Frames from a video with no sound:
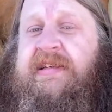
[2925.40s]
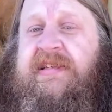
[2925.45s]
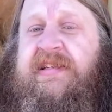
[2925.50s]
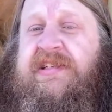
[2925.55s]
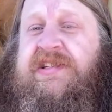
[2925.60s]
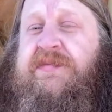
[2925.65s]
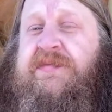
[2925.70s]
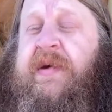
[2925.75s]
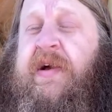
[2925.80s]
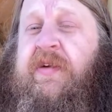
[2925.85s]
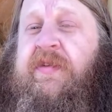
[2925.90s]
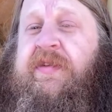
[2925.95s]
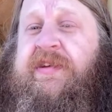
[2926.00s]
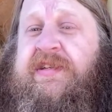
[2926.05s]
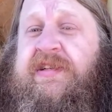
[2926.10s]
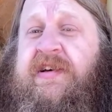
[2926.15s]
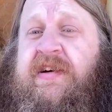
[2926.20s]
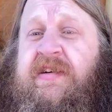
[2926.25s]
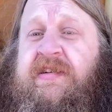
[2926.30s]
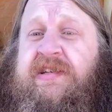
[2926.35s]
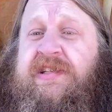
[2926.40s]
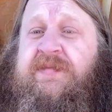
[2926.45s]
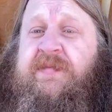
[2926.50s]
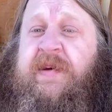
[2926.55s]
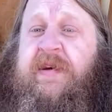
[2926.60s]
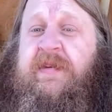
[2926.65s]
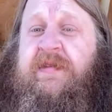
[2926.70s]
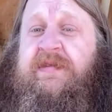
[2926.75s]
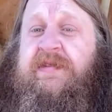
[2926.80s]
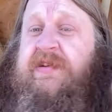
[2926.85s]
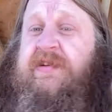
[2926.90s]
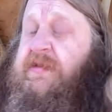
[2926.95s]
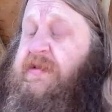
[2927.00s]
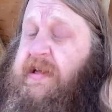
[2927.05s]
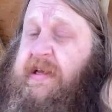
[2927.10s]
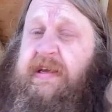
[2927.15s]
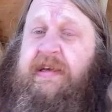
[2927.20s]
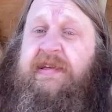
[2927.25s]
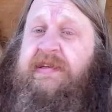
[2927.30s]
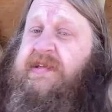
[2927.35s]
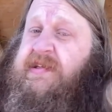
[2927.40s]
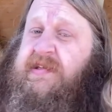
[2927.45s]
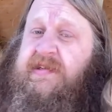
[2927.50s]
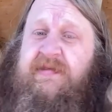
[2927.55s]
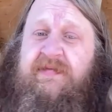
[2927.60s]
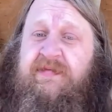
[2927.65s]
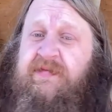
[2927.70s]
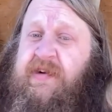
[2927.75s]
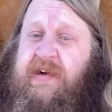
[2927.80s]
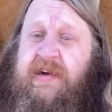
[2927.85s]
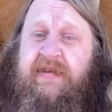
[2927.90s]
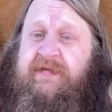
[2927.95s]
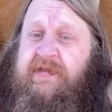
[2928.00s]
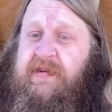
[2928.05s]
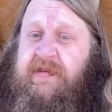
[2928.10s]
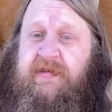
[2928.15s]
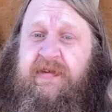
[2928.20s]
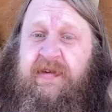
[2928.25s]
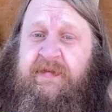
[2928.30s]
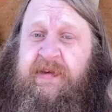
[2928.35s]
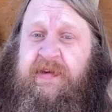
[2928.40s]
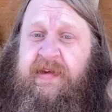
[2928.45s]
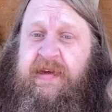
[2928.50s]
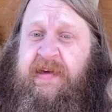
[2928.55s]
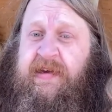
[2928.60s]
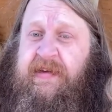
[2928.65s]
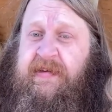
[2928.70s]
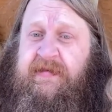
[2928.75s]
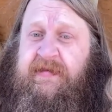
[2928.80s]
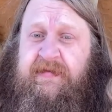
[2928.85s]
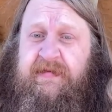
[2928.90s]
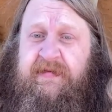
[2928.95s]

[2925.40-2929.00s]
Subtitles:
smell the skunk smell. So he's whatever. I mean, hey.